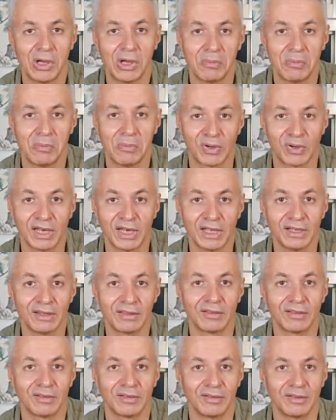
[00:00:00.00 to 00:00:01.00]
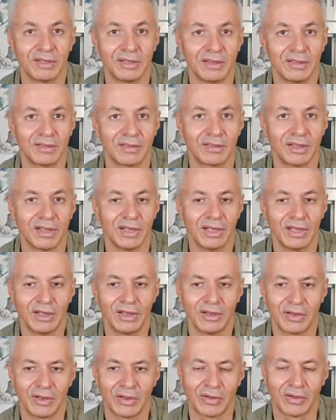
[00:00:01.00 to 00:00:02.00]
place these
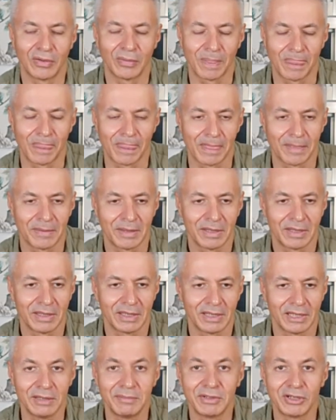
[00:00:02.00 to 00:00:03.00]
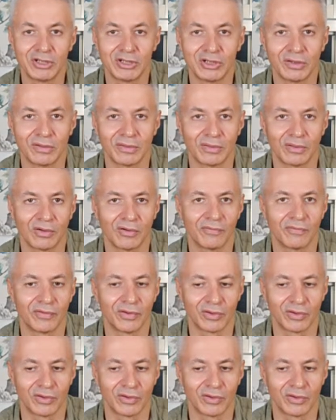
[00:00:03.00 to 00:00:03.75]
images of